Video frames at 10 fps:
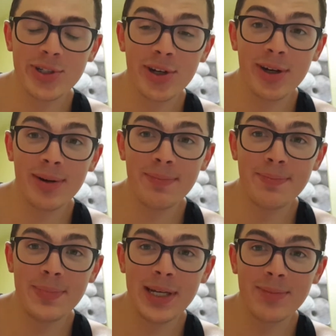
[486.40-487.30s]
It was
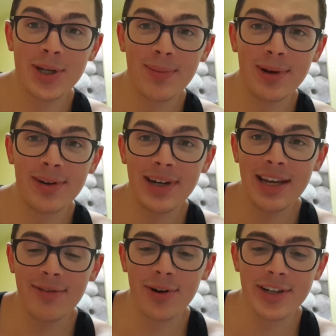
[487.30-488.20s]
a
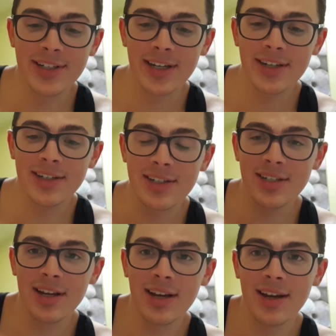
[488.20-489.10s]
BMW
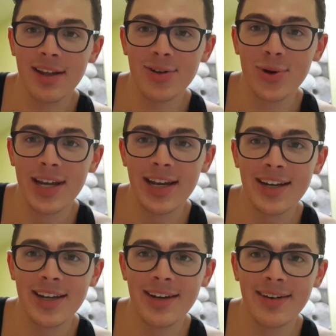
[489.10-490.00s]
E46
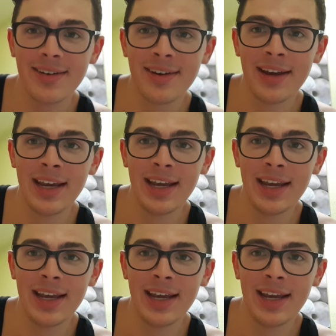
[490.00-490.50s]
318.